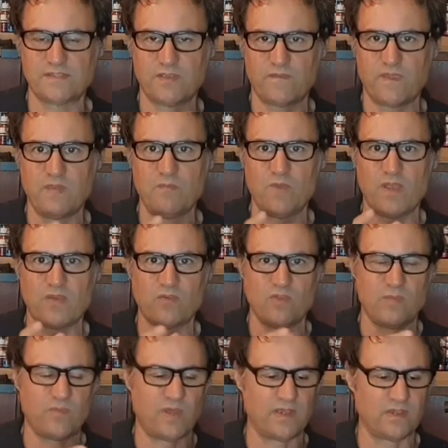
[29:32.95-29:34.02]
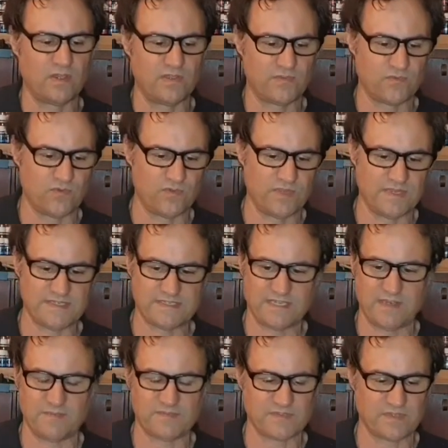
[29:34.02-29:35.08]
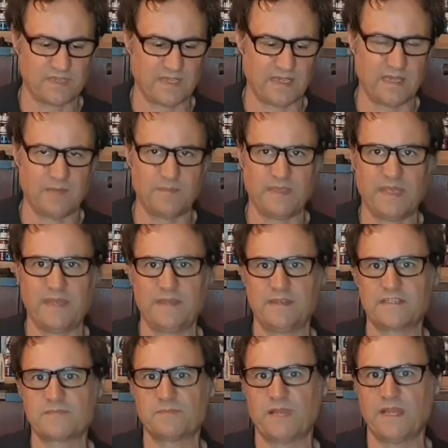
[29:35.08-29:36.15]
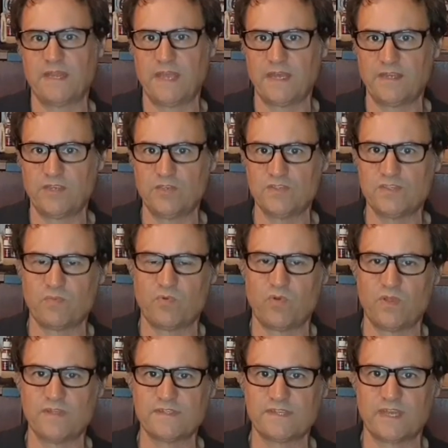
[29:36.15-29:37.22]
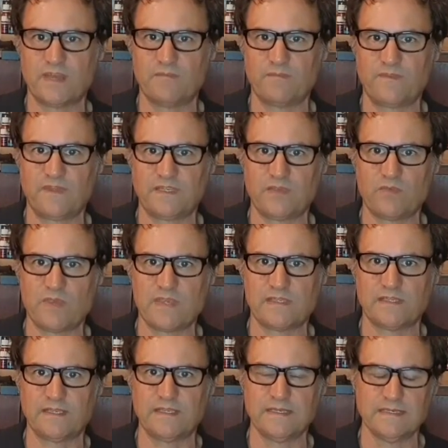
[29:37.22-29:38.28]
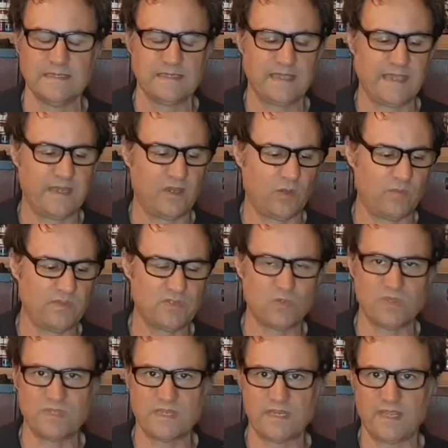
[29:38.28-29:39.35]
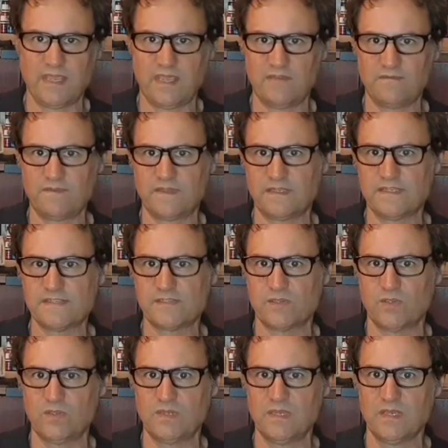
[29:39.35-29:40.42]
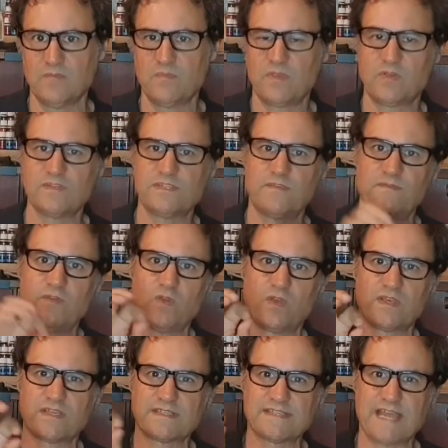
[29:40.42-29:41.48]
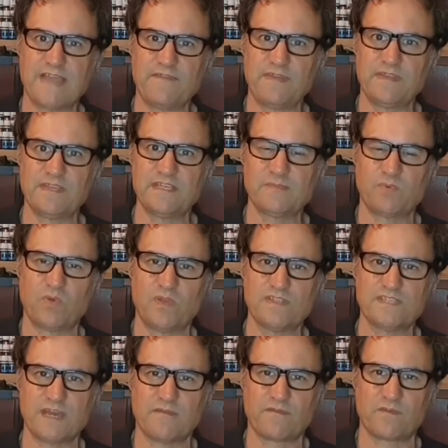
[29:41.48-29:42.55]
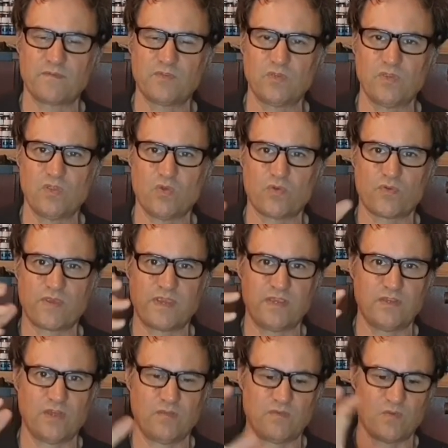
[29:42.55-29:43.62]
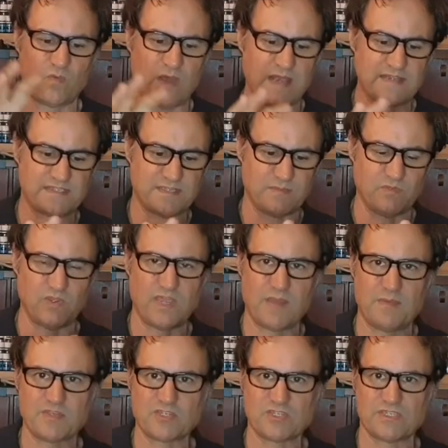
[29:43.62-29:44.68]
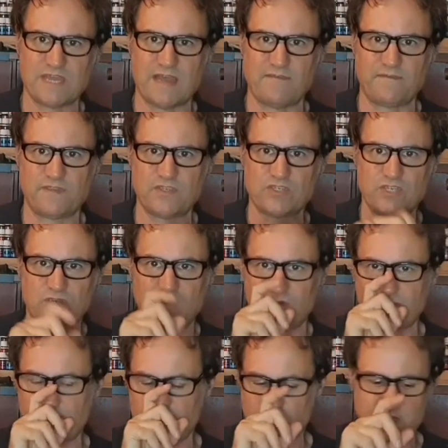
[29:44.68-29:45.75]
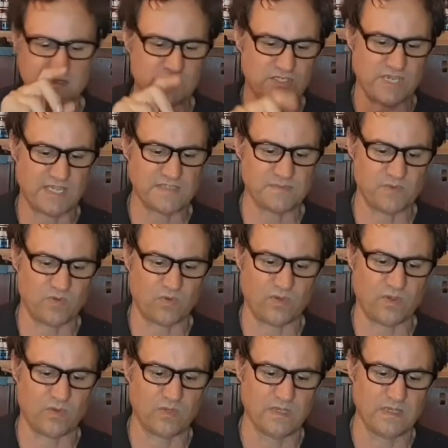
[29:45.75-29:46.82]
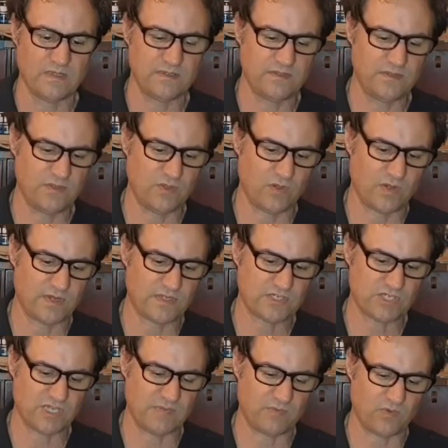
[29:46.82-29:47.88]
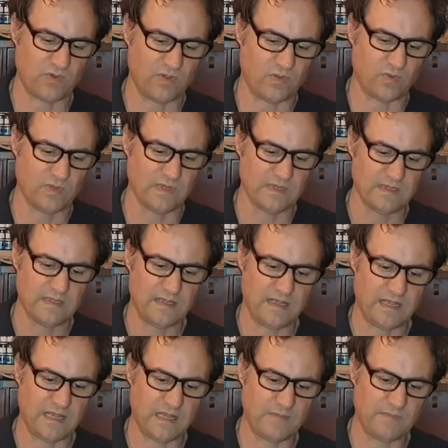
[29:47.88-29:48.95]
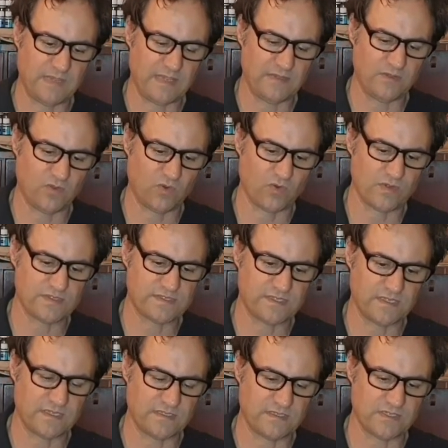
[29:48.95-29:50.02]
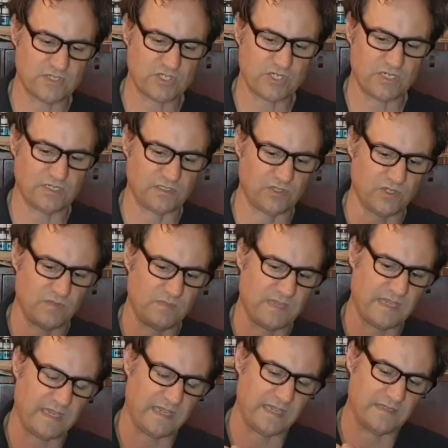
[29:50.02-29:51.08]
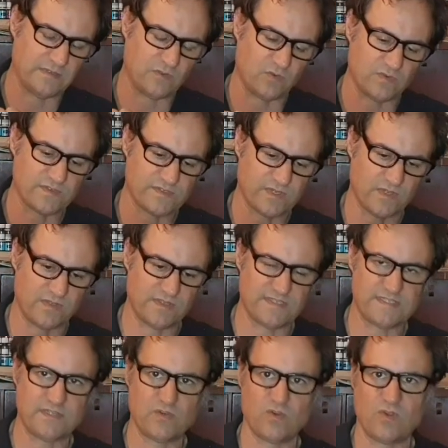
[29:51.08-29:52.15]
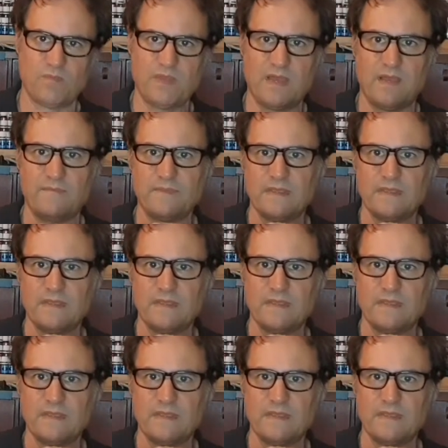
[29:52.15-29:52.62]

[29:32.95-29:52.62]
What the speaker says: So if you're in my group, I go through these tips and explain how to use your points fairly regularly. And I'll be doing that again fairly soon, because if you're saving these points up from doing your ordering, you don't want to waste them. Look how much stuff that she got for free. Jasmine oil, not a cheap oil, and nor is the Sheer Loom and also the serum.